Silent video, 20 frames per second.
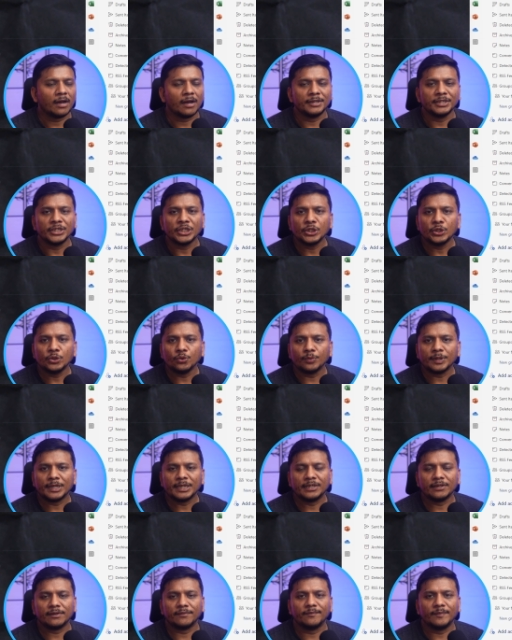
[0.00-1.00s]
a new
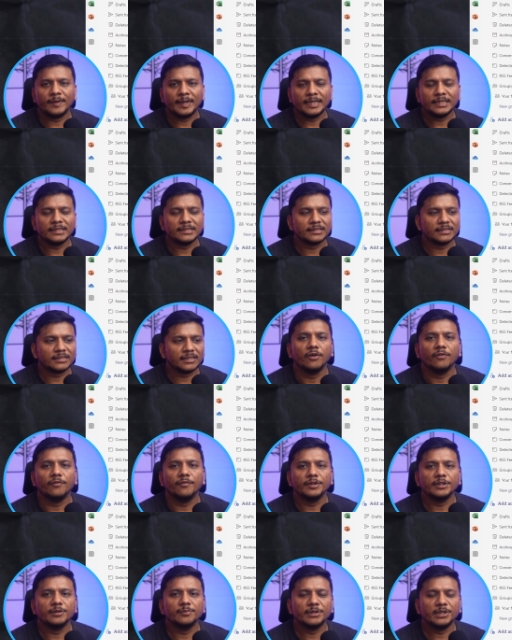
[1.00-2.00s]
interface
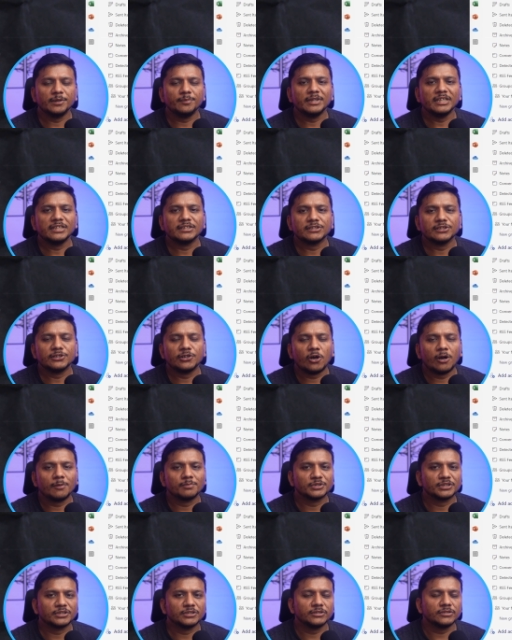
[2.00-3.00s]
with minimalistic
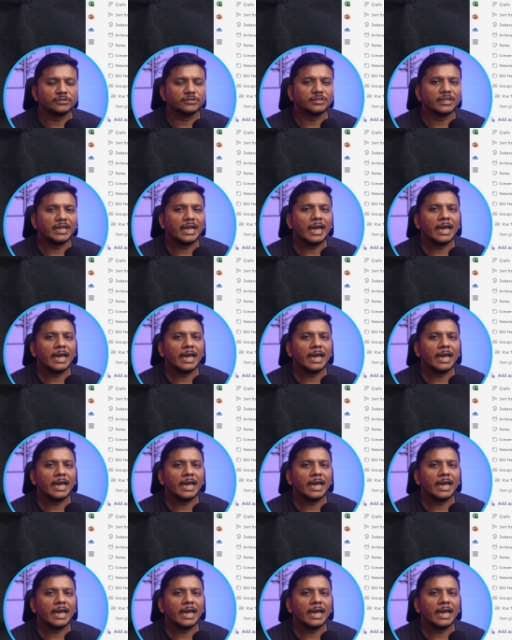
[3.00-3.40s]
options,